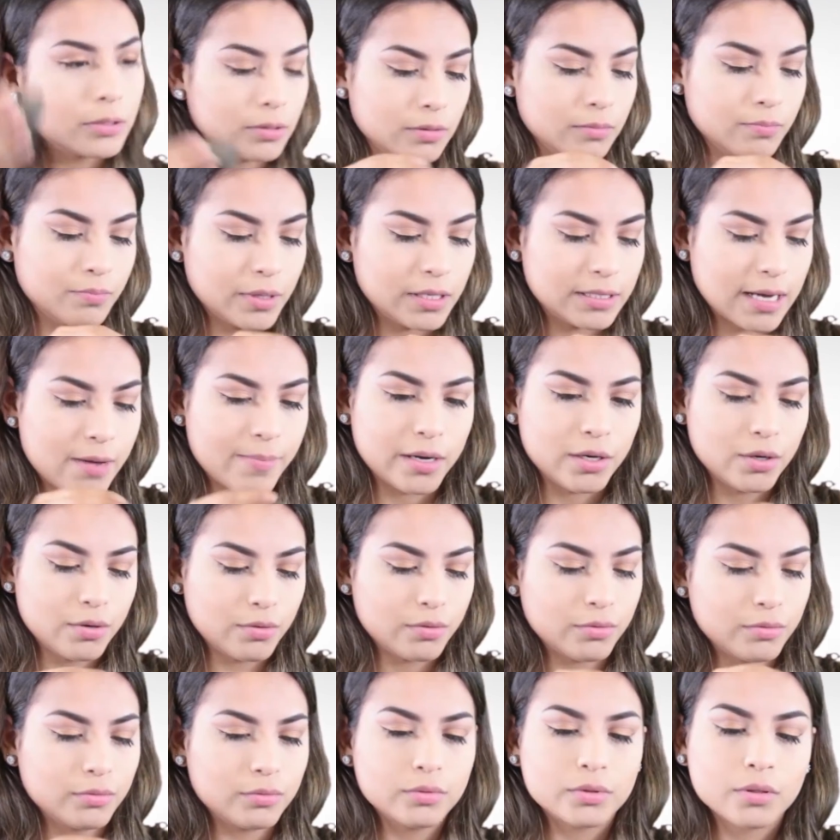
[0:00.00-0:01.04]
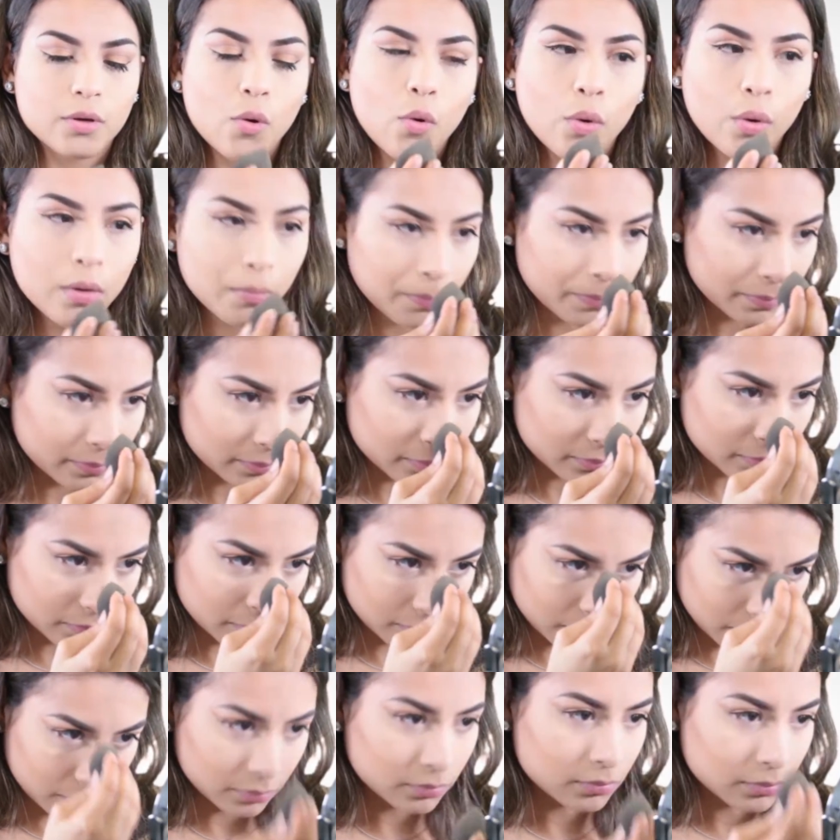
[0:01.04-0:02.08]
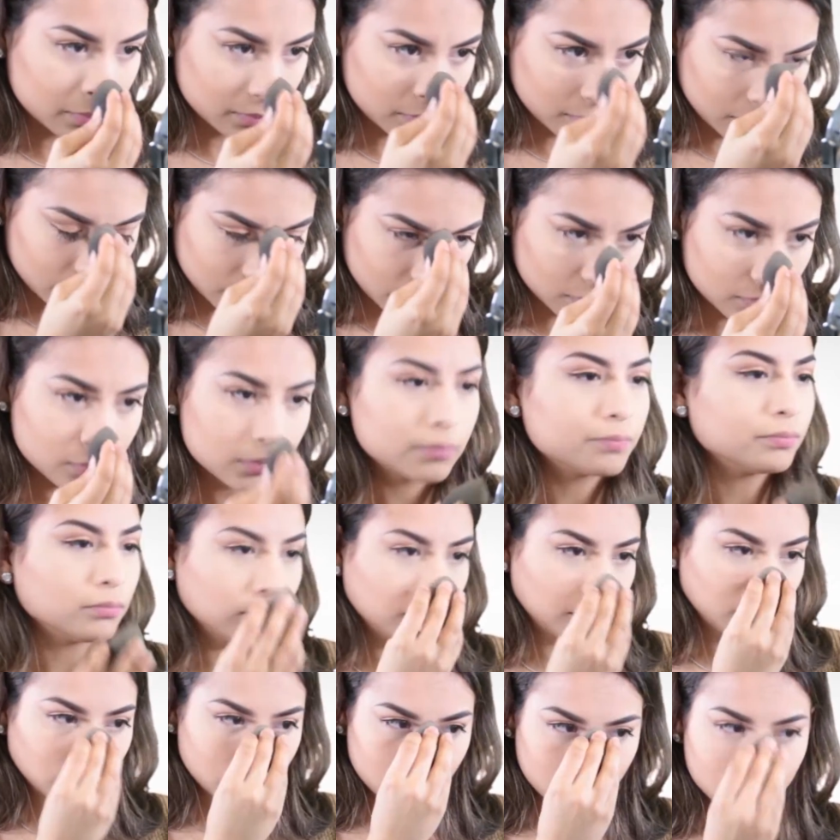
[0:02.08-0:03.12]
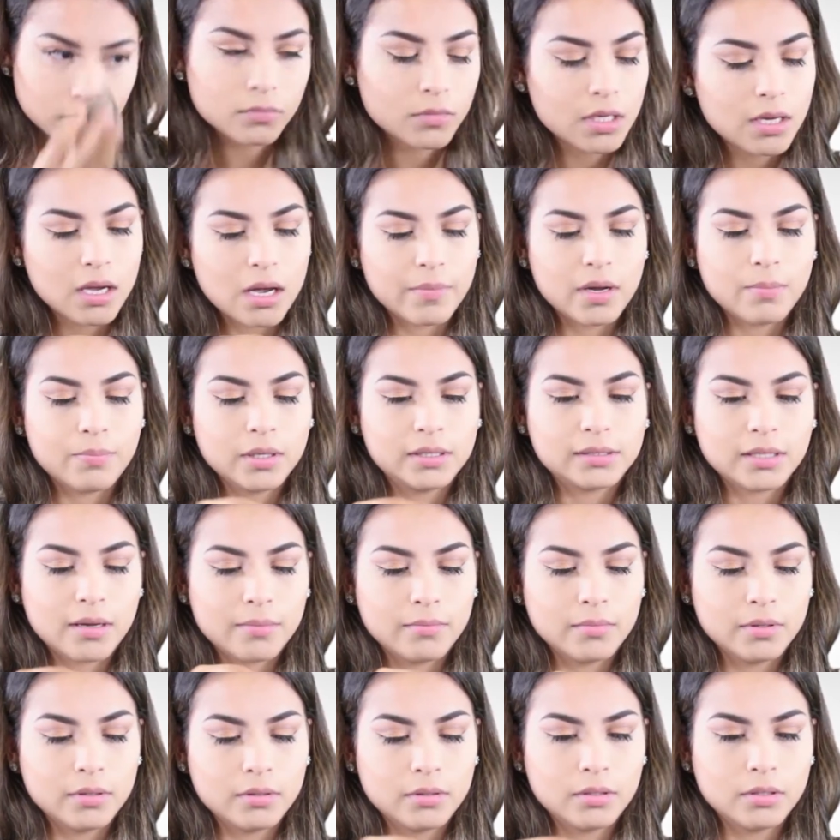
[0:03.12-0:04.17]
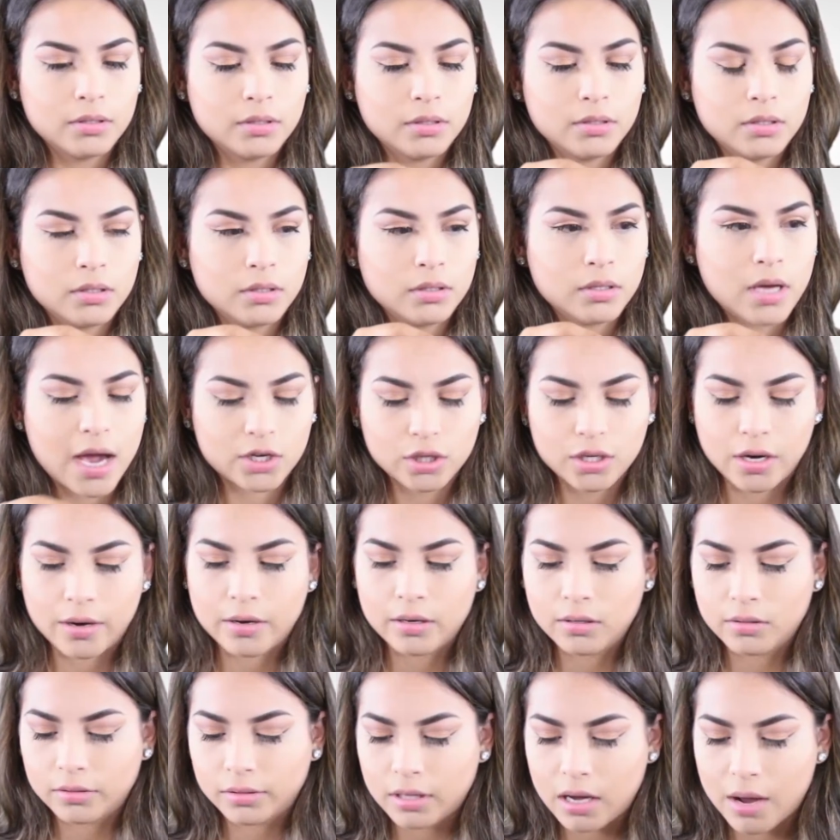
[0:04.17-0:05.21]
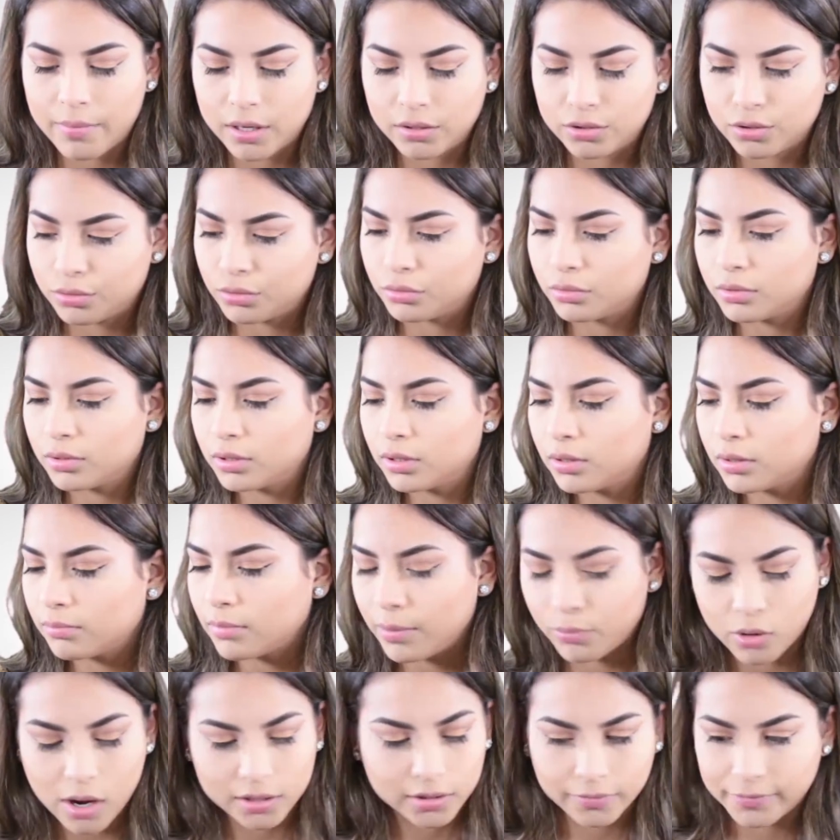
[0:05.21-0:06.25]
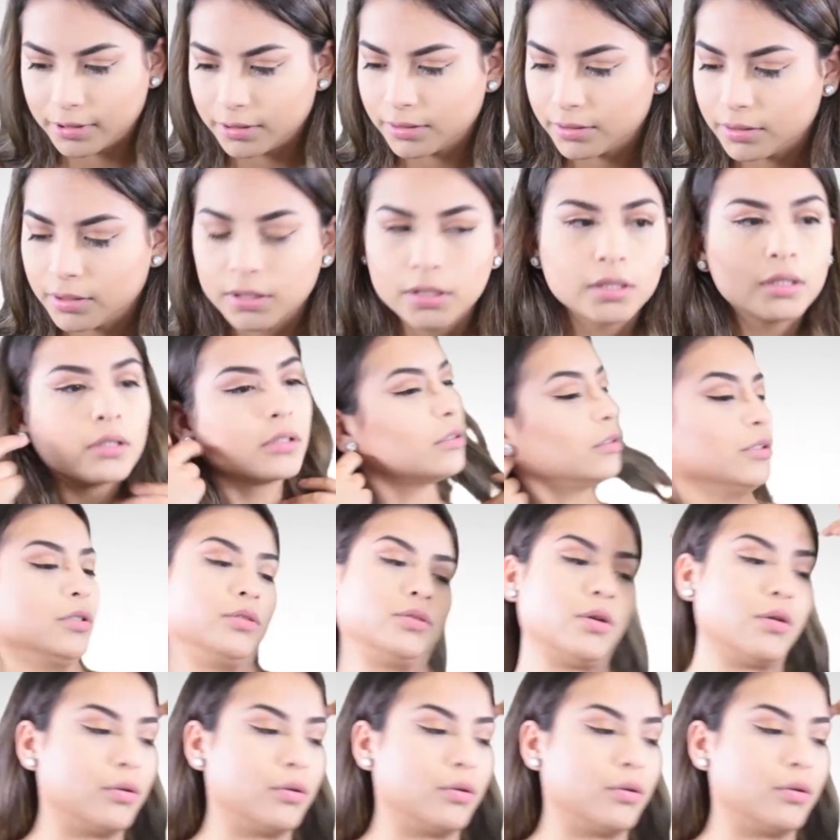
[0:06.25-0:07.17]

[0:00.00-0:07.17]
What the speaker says: it into my skin, because I feel like when I just bake it and I leave it on my skin for like 5 minutes, I feel like it